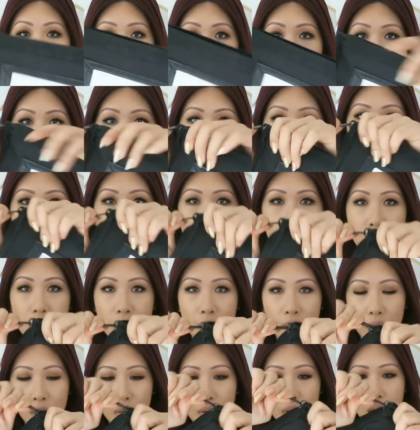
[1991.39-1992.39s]
like this.
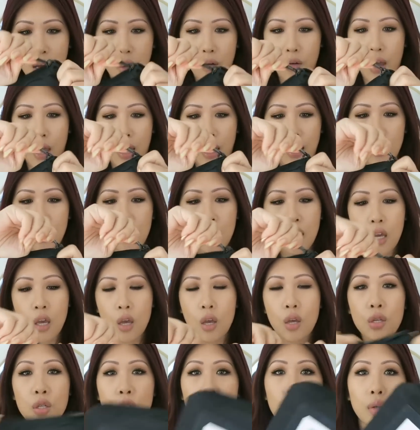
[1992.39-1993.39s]
Okay, okay.
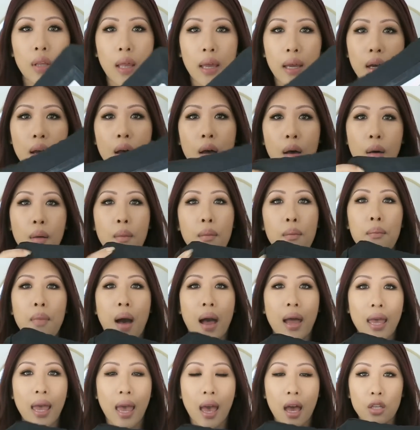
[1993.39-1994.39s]
So like
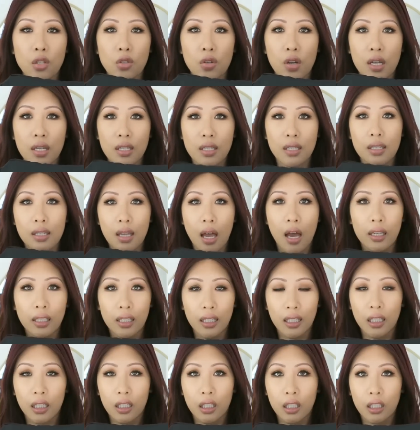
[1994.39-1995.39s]
my address is on
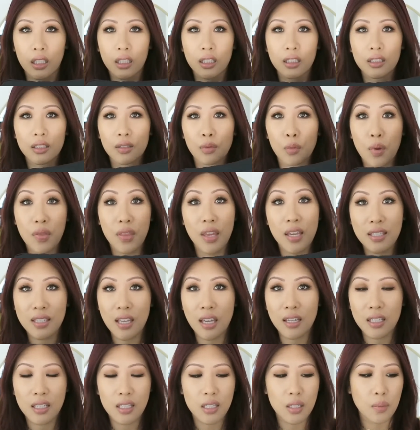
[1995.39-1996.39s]
here when they
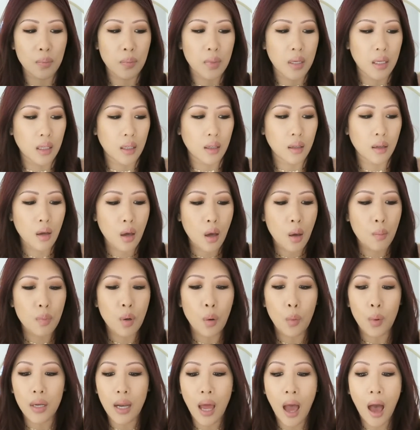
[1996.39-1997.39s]
send it to me.
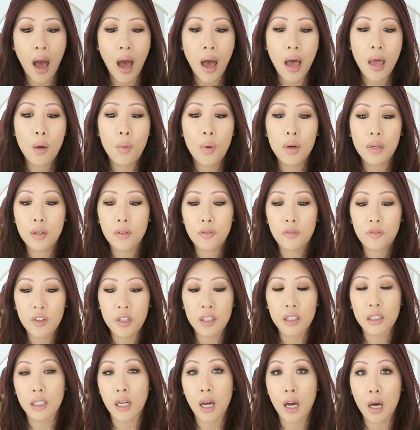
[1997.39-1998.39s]
But when I wanna
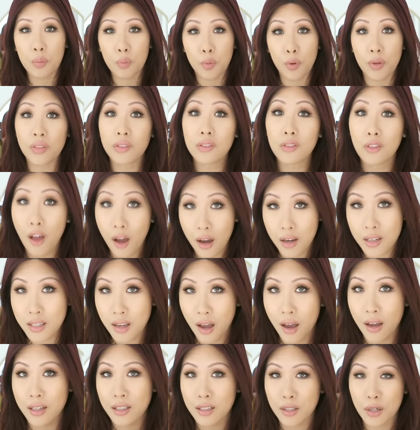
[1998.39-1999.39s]
fill it up with Luxe
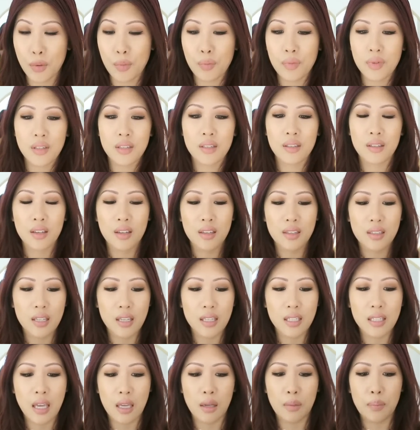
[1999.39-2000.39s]
items
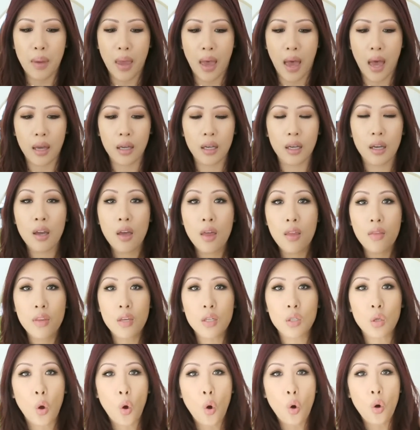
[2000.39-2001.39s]
to send back,
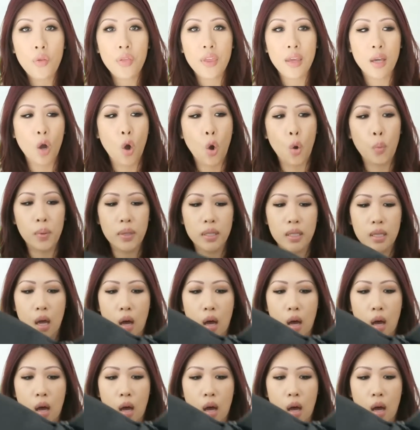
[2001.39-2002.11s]
this whole thing opens